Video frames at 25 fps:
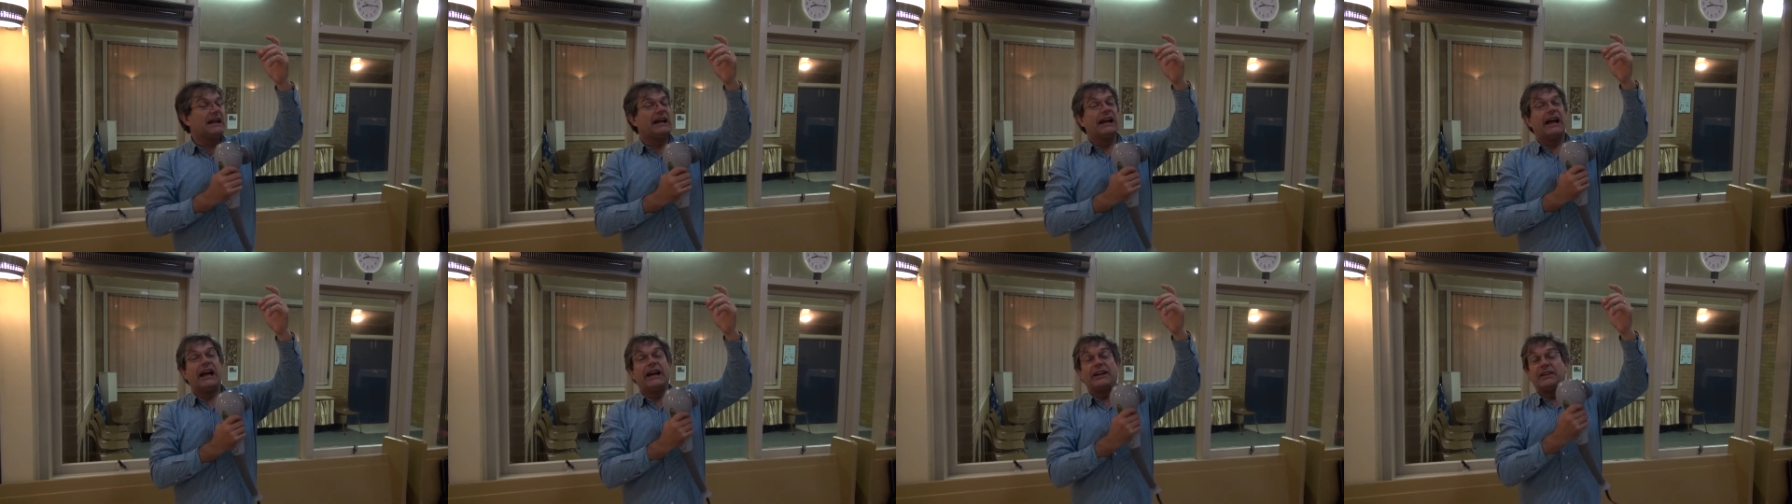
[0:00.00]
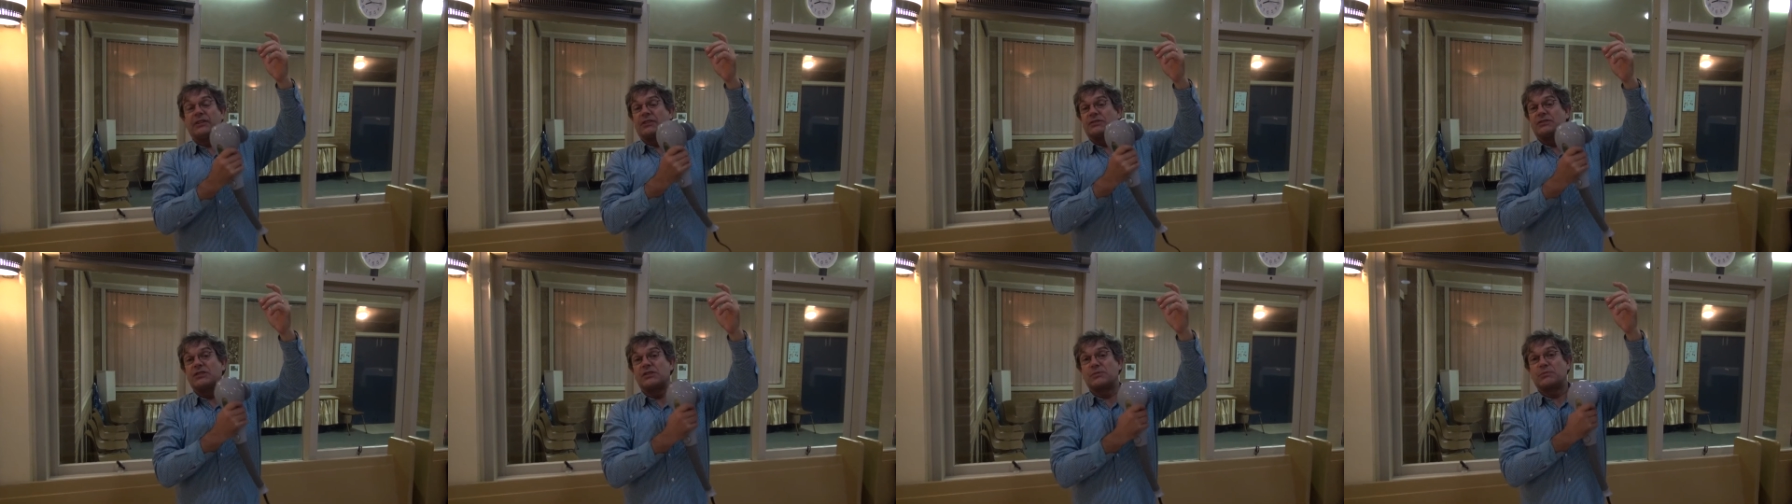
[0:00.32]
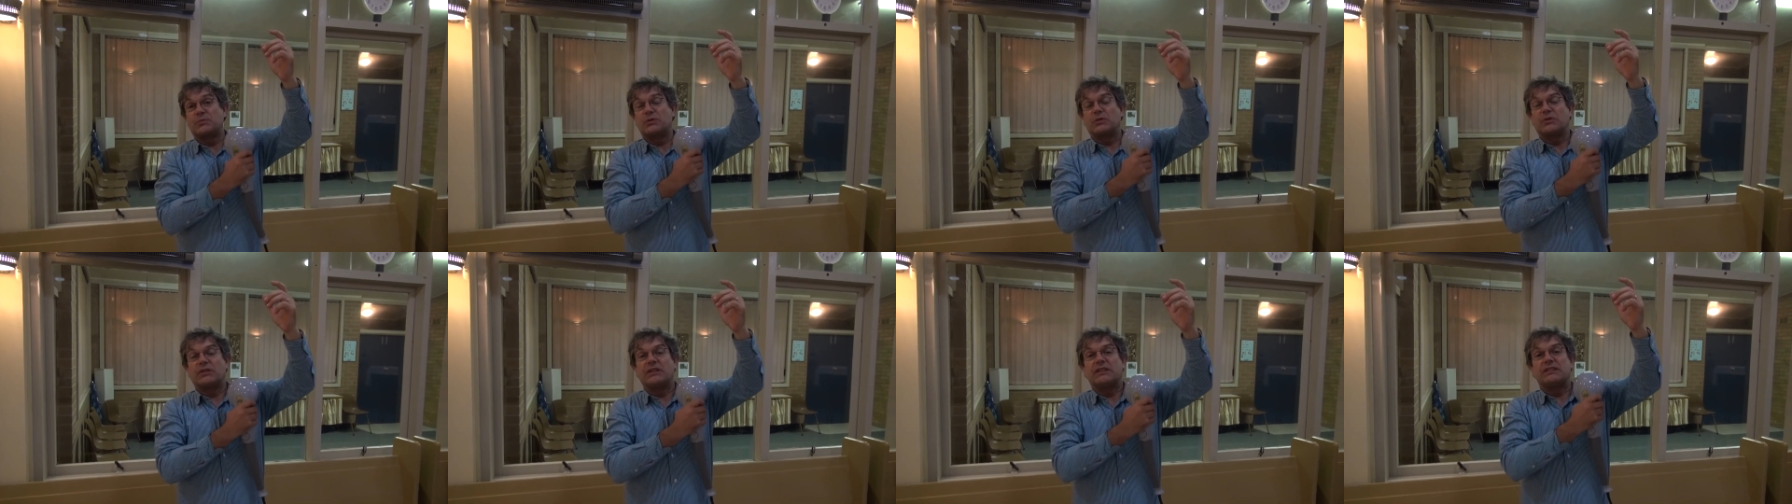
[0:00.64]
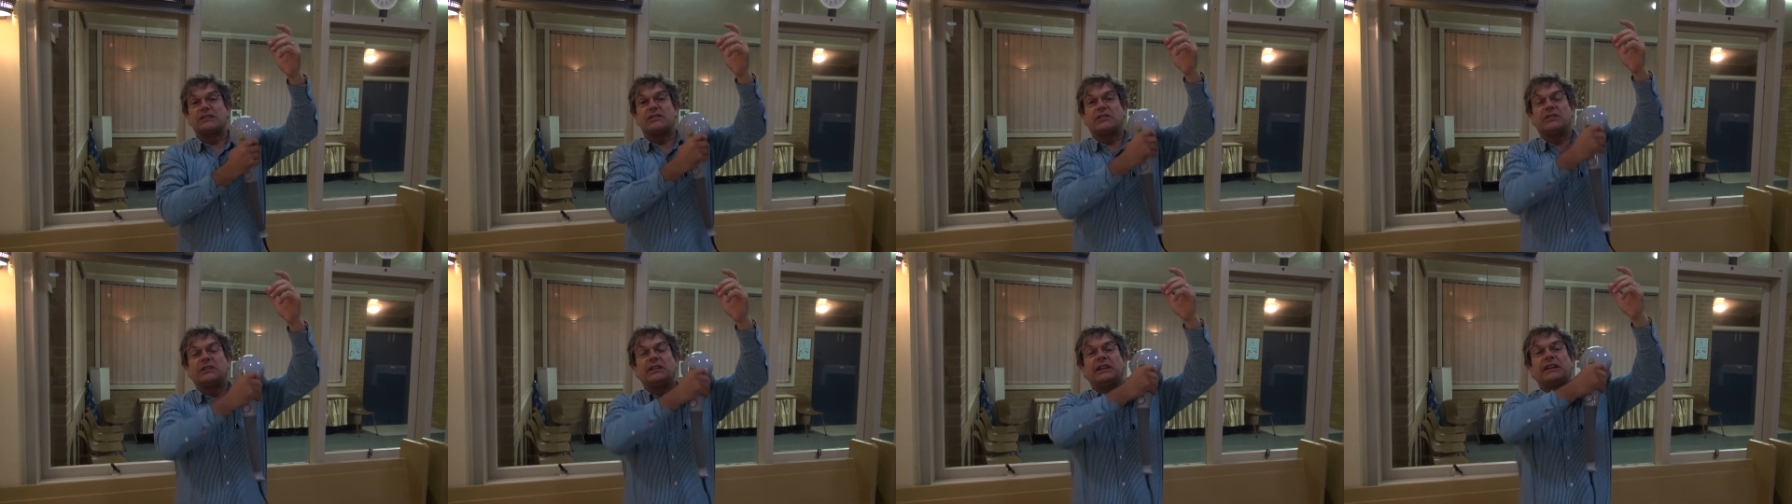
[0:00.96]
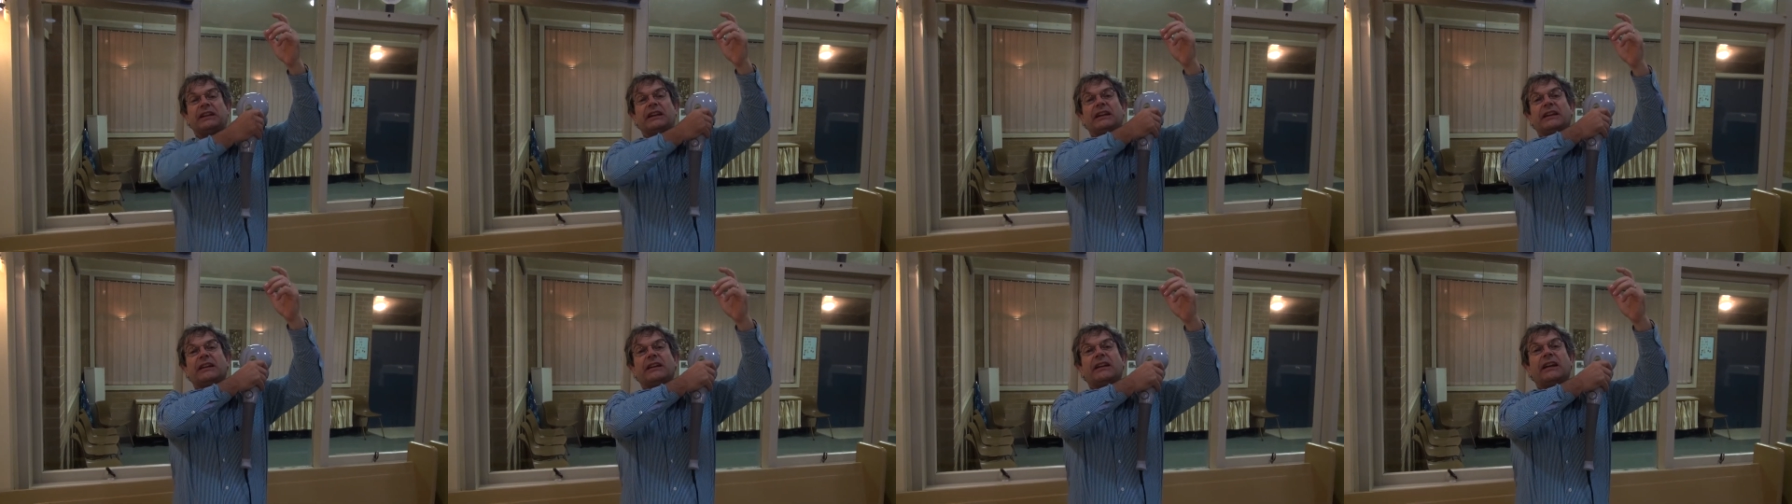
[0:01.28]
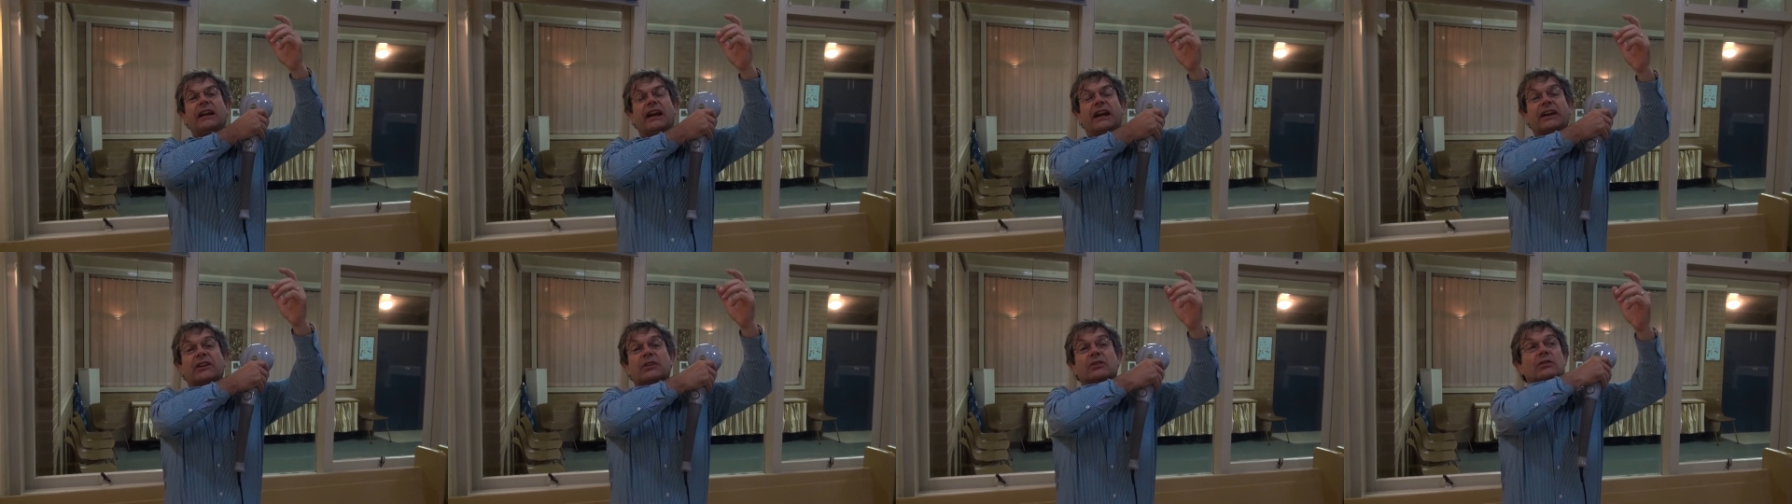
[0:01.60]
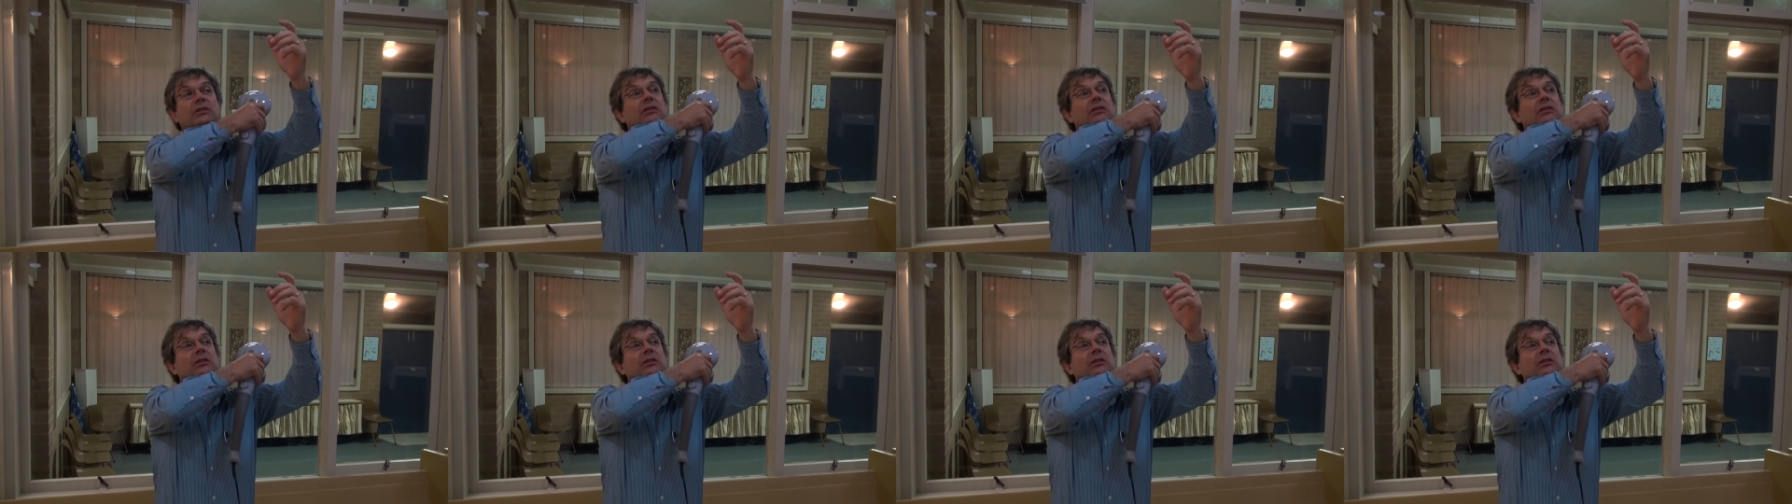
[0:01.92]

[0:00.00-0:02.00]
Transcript: And I'd just put this on here, and I'd